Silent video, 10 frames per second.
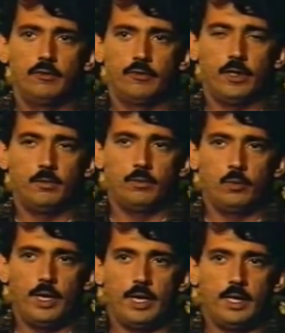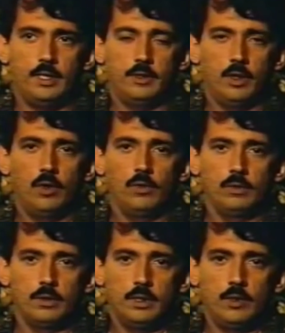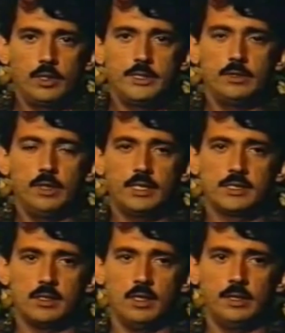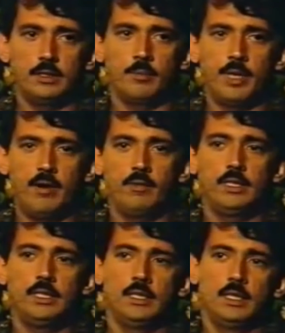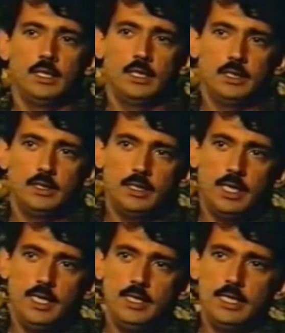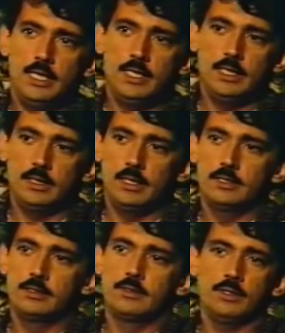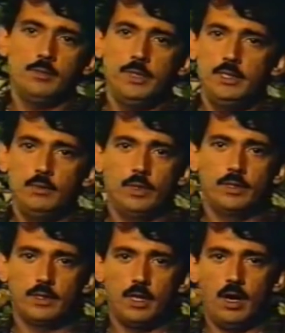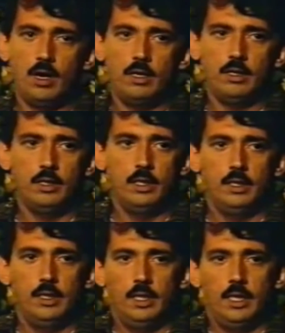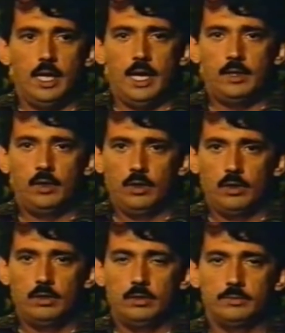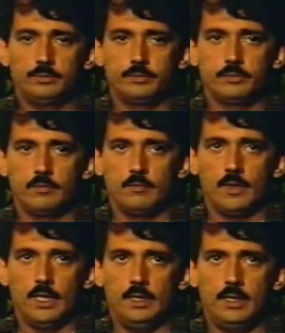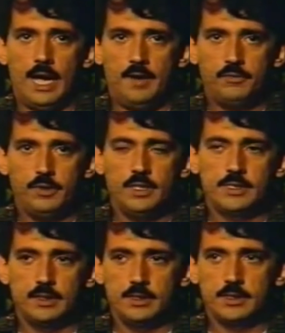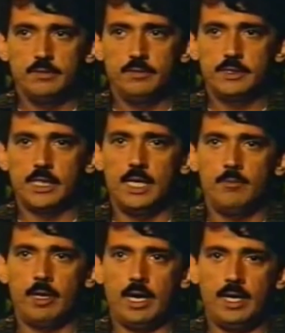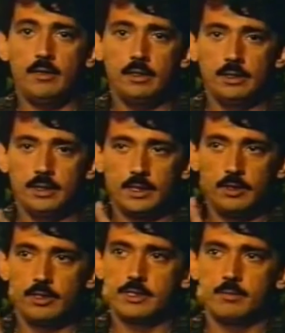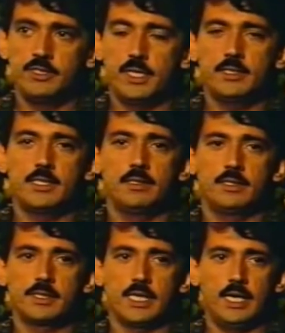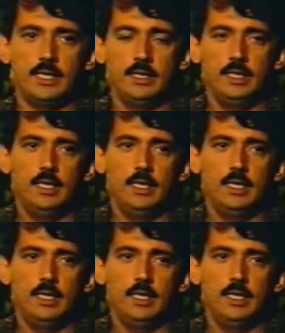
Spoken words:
from where the whole ordeal had started. Apparently, they took me with car and all. After this, at this given time, I heard some jets in the sky,